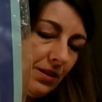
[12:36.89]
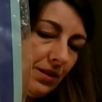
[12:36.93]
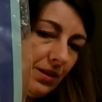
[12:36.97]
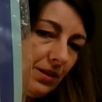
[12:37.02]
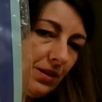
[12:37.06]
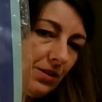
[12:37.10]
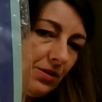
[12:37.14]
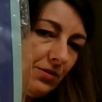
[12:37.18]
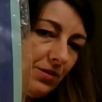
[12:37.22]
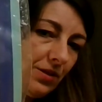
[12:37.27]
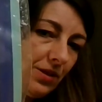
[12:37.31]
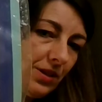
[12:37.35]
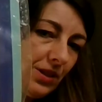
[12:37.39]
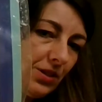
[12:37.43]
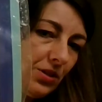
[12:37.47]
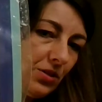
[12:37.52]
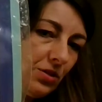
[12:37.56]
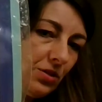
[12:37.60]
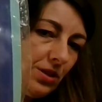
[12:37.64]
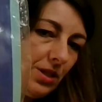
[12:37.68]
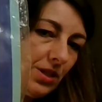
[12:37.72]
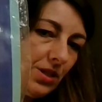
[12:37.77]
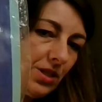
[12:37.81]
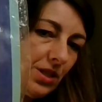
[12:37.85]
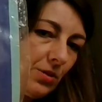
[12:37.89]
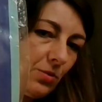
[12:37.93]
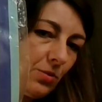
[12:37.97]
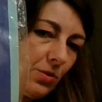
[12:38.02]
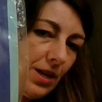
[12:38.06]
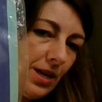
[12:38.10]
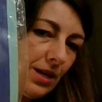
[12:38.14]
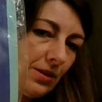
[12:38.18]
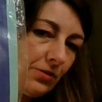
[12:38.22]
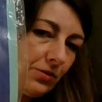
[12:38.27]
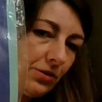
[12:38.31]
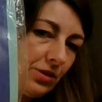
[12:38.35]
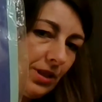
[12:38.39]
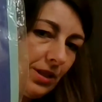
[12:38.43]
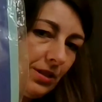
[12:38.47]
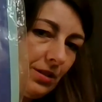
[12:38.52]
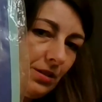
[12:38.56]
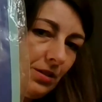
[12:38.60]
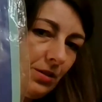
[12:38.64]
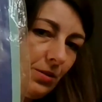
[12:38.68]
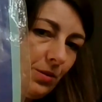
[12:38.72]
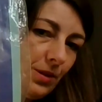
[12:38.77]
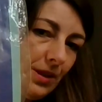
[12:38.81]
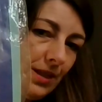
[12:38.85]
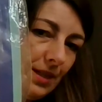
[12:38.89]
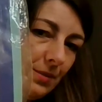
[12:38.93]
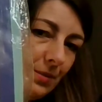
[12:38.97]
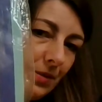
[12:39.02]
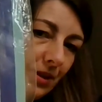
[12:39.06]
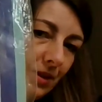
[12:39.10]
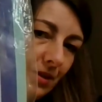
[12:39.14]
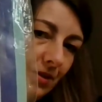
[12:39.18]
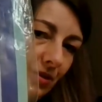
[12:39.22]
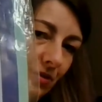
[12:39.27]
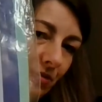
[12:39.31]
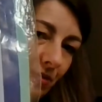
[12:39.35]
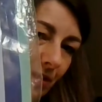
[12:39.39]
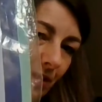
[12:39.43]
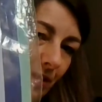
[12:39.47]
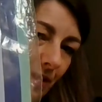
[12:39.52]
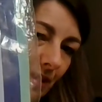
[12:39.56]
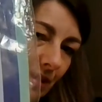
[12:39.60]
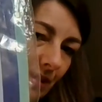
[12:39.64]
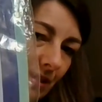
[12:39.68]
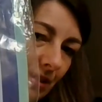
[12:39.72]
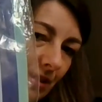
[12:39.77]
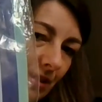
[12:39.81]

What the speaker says: It's funny to stitch in rounds. I don't know why, but it's funny.